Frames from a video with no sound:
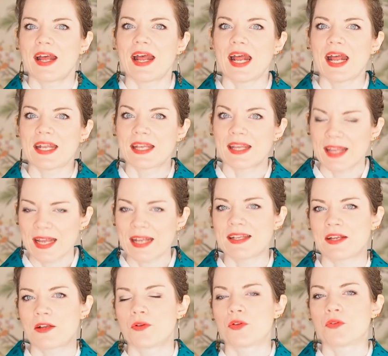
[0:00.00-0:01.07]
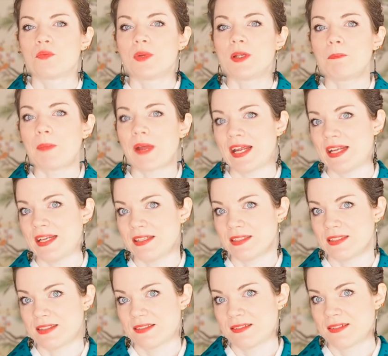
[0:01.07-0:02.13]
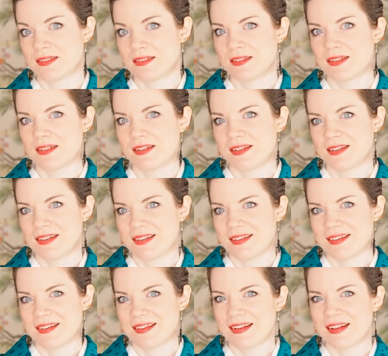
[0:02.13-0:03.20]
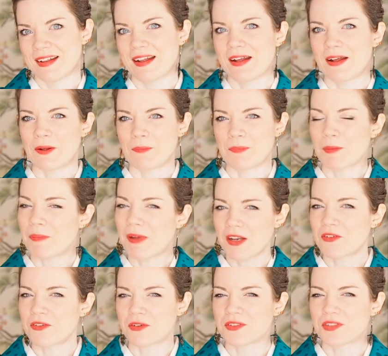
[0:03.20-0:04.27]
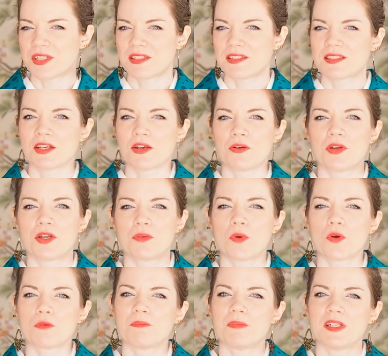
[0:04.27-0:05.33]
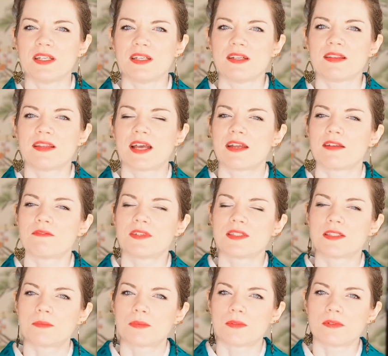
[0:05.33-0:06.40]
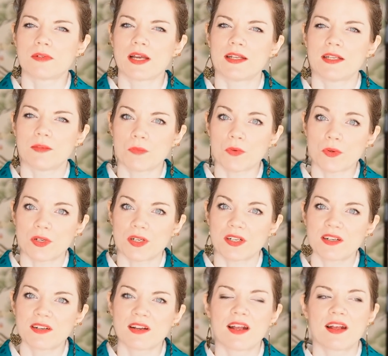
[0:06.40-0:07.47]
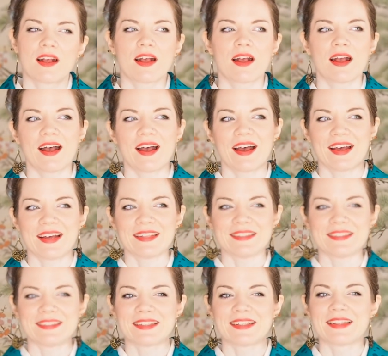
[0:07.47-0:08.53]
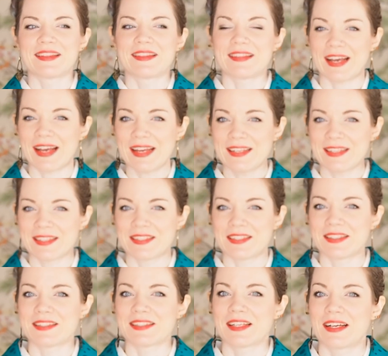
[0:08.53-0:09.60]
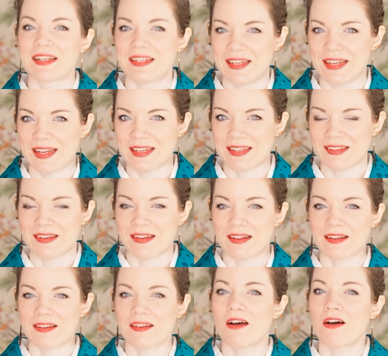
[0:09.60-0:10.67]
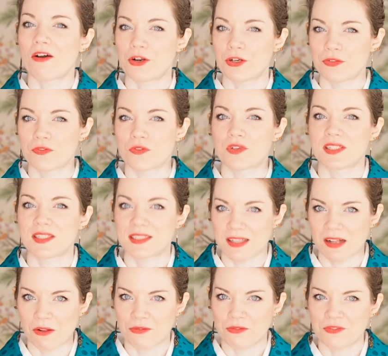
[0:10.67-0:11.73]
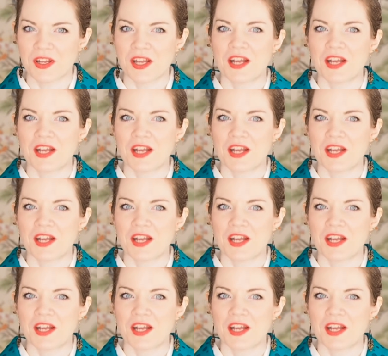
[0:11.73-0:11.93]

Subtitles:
and then they're gonna repaint the pattern onto it so it won't be that visible anymore. And that is, again, an art for itself.